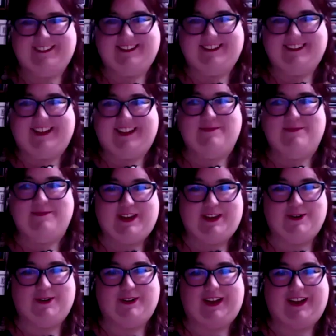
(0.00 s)
That could be
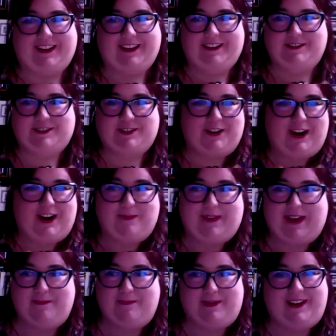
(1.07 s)
your like Instagram
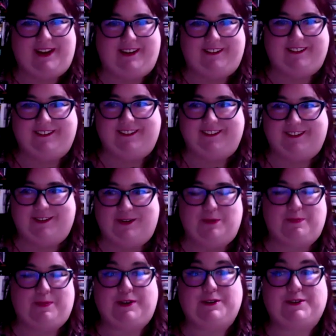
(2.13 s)
campaign or your
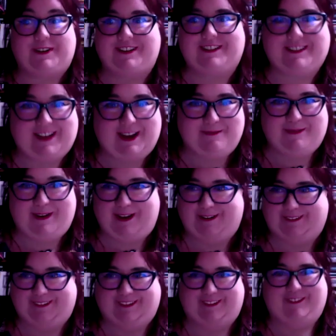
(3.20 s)
Pinterest campaign or
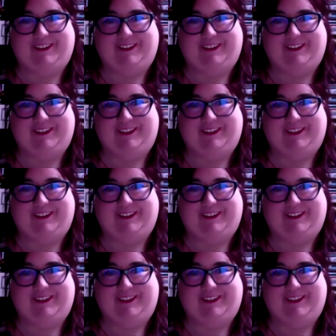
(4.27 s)
something. That's